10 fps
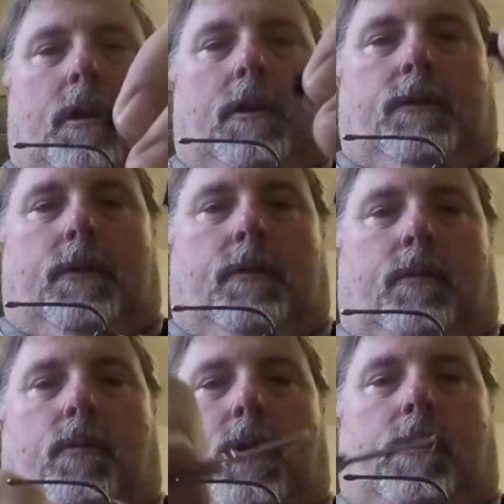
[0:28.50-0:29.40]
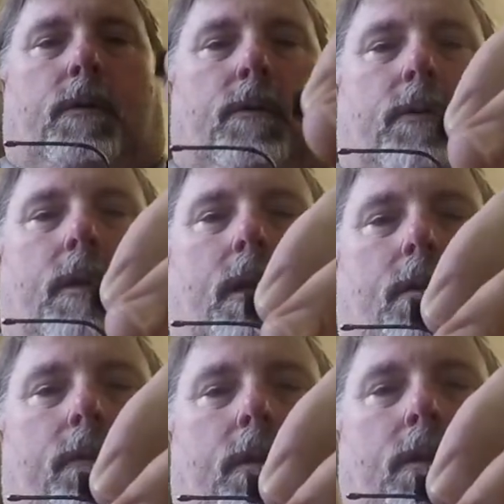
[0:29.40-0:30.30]
So when you
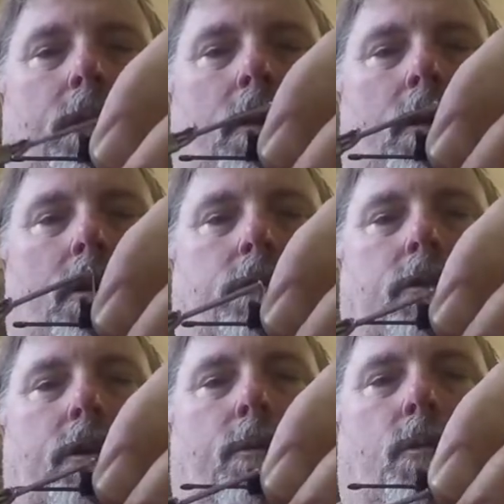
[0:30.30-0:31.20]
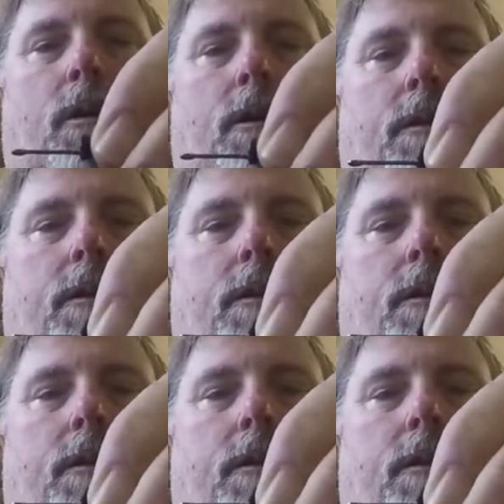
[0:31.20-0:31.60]
have it in dirty water